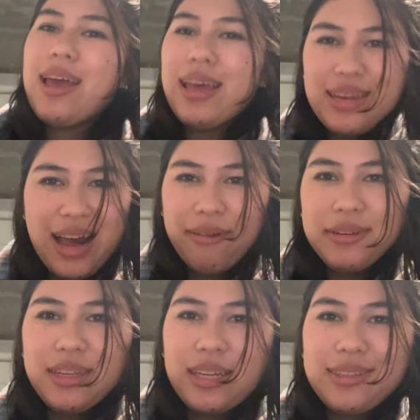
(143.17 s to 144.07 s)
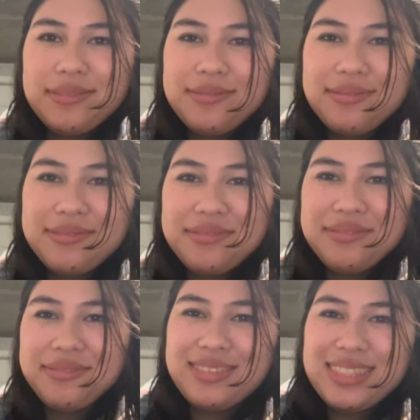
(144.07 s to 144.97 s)
and now we're getting
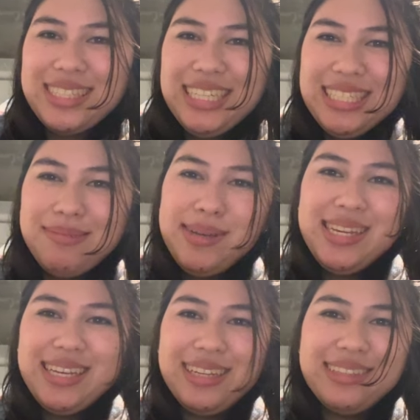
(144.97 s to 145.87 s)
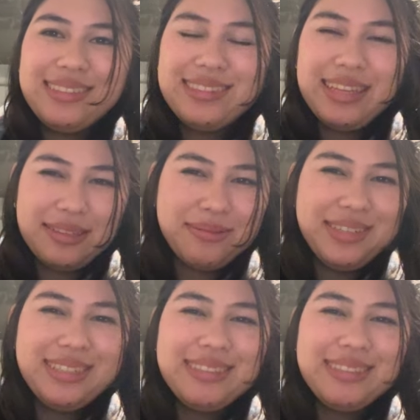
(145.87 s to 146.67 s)
TTPD this week.